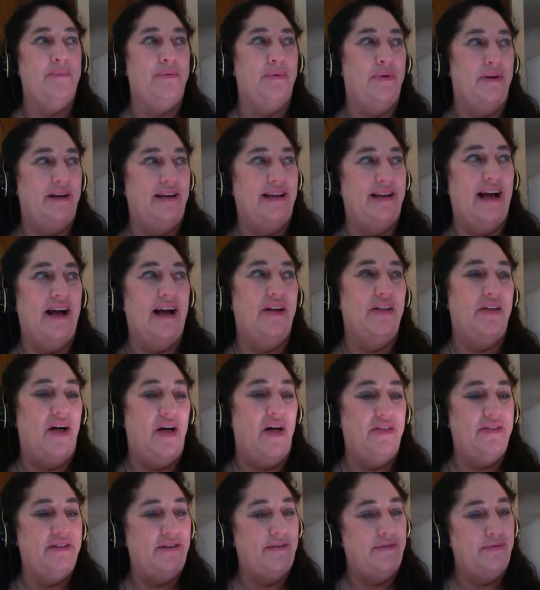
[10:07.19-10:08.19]
pointing out
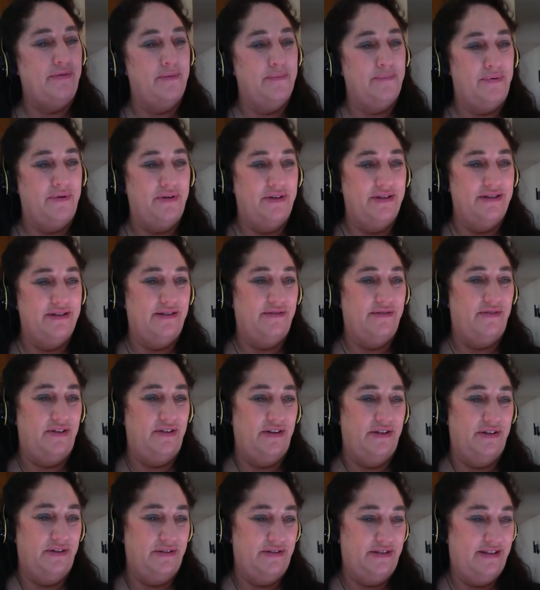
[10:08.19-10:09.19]
all the different points of
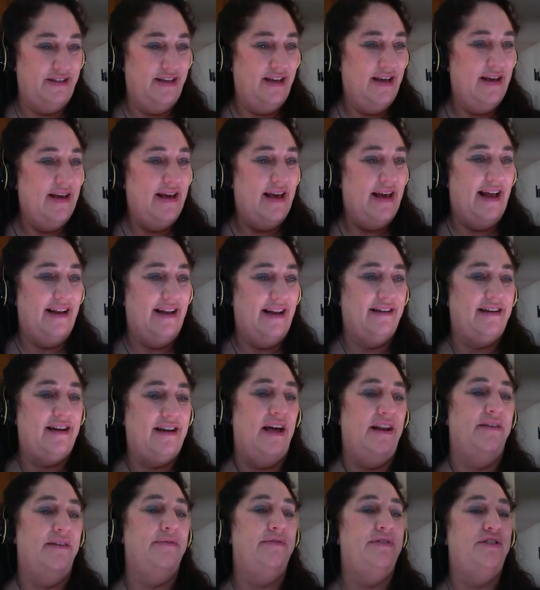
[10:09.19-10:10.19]
views and to
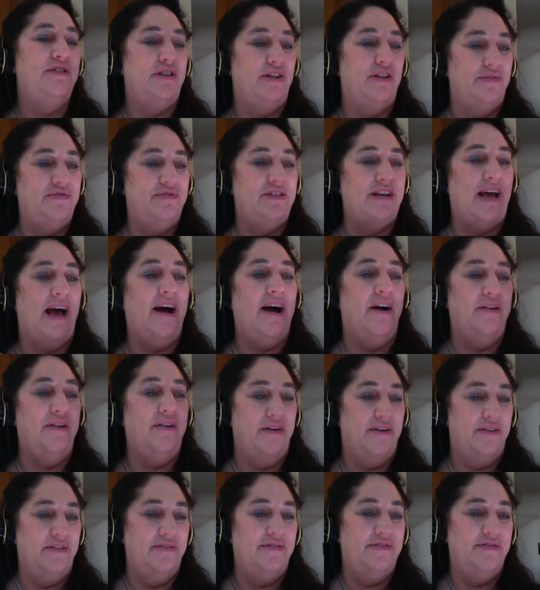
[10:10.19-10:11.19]
kind of shift out
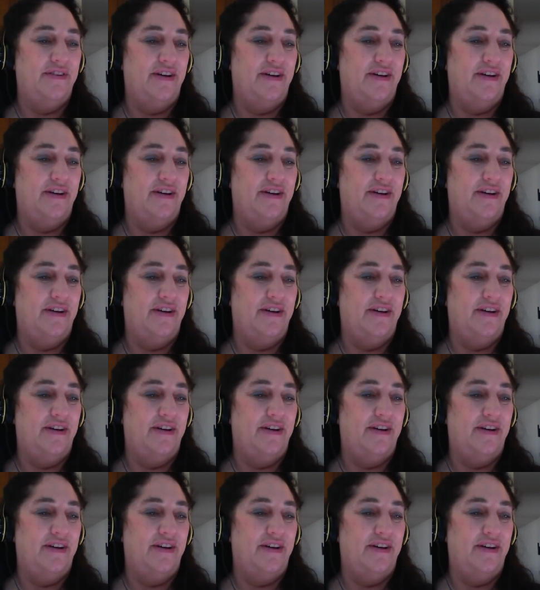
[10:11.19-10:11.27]
of